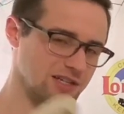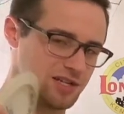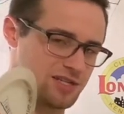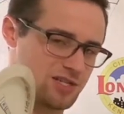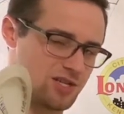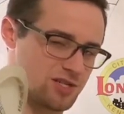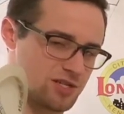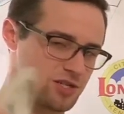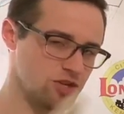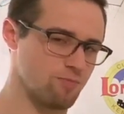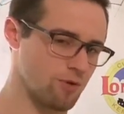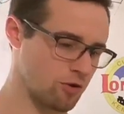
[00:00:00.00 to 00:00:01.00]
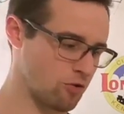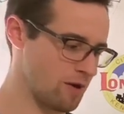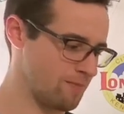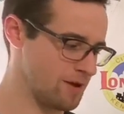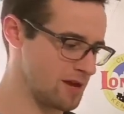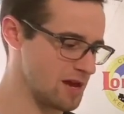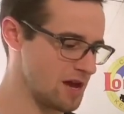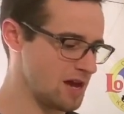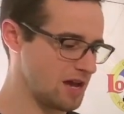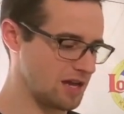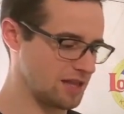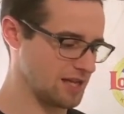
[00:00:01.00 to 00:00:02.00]
is just super grippy,
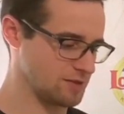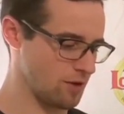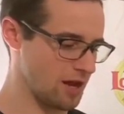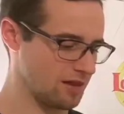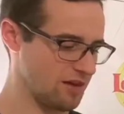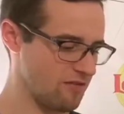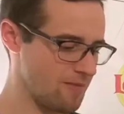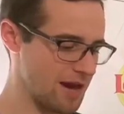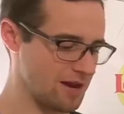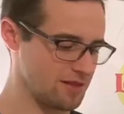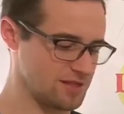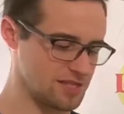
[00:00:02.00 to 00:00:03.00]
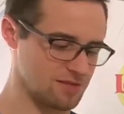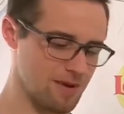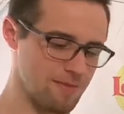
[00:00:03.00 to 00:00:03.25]
and that's what I love about it. This is my